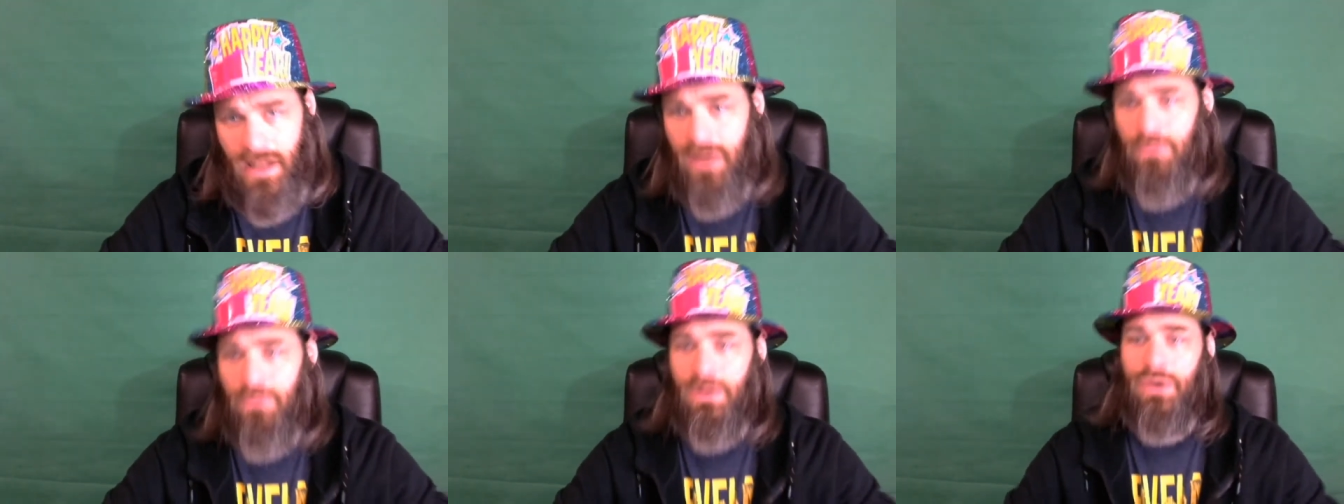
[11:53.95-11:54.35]
I
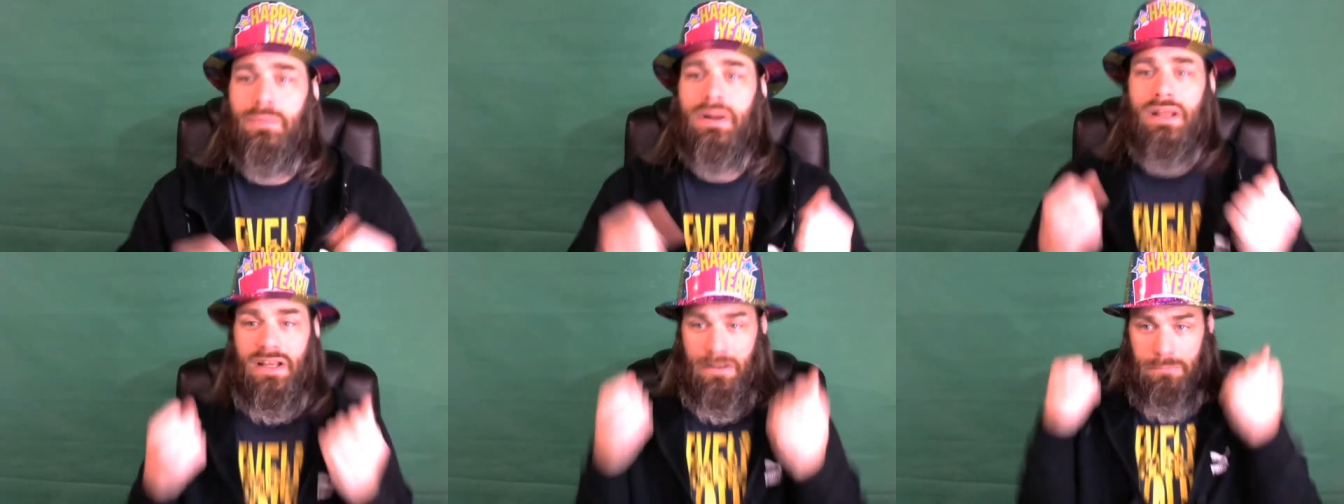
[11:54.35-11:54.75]
don't want
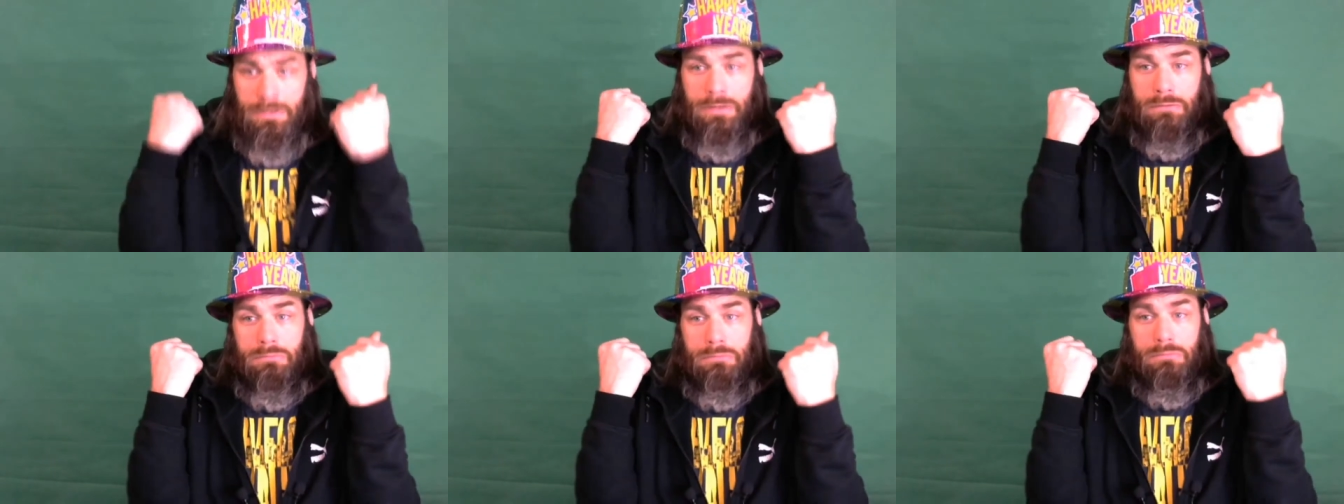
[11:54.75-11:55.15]
nobody coming
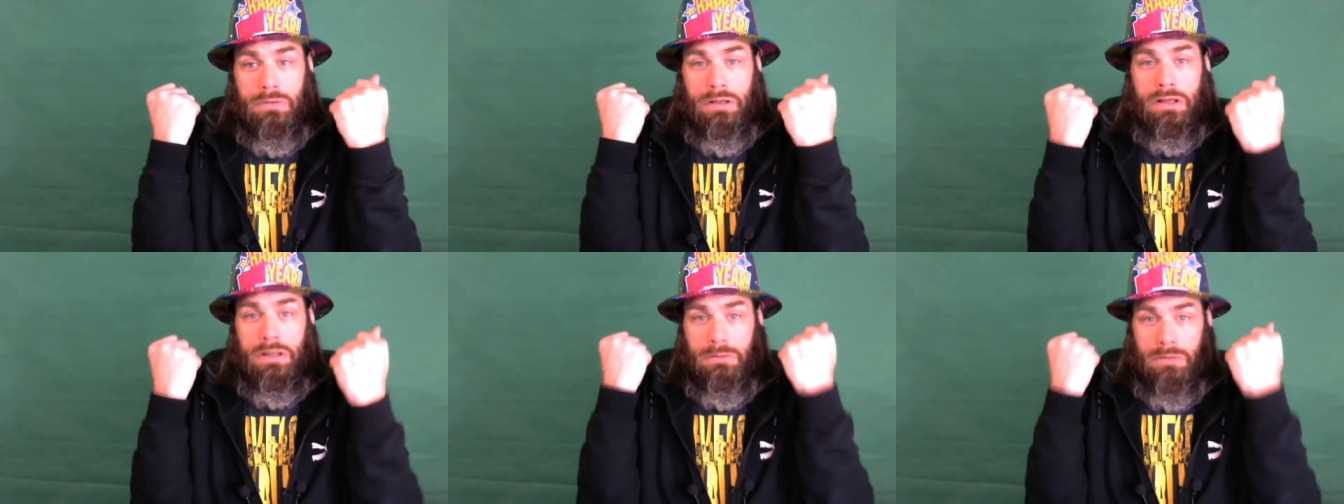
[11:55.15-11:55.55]
up
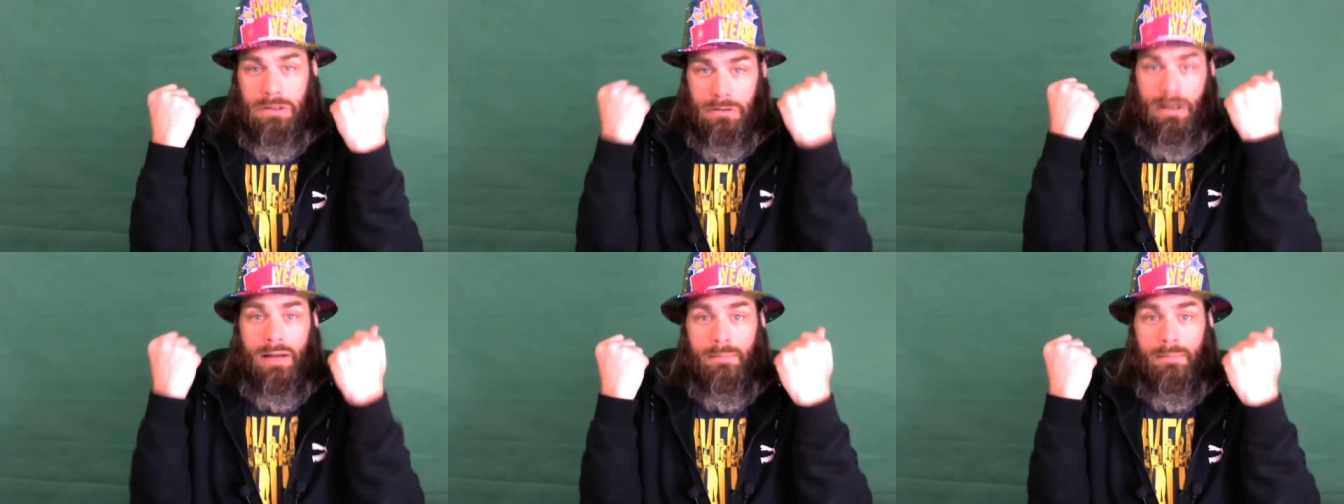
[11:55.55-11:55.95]
behind me
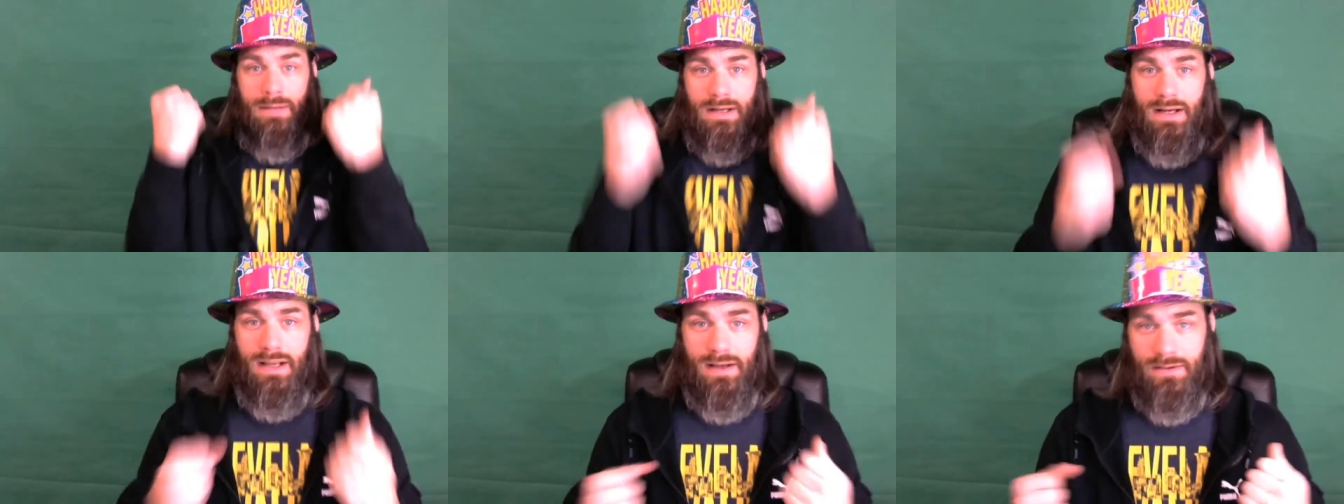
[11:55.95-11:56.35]
grabbing my
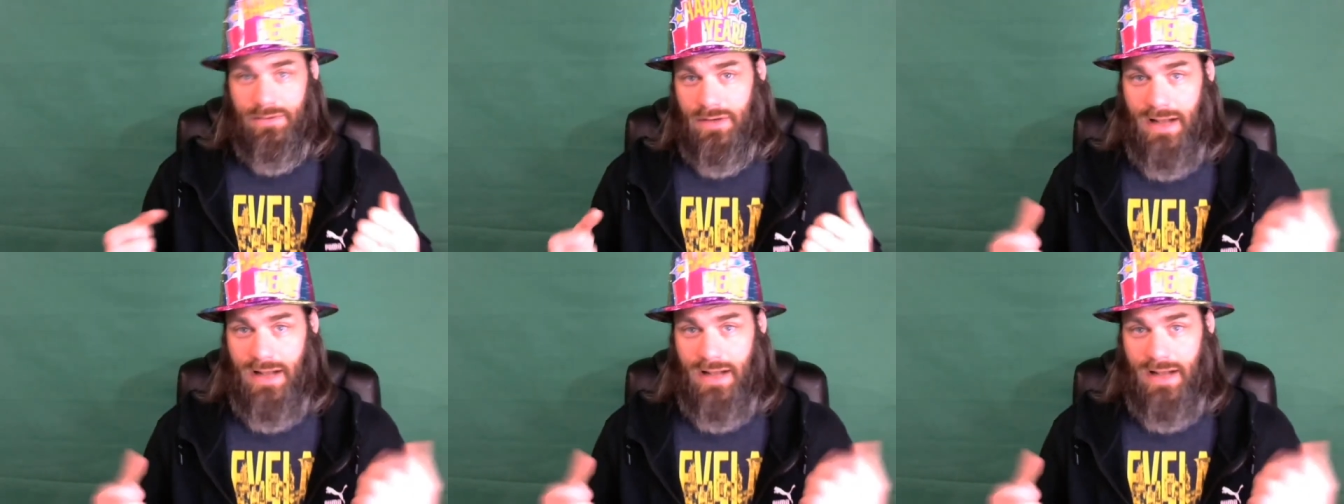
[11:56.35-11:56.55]
neck.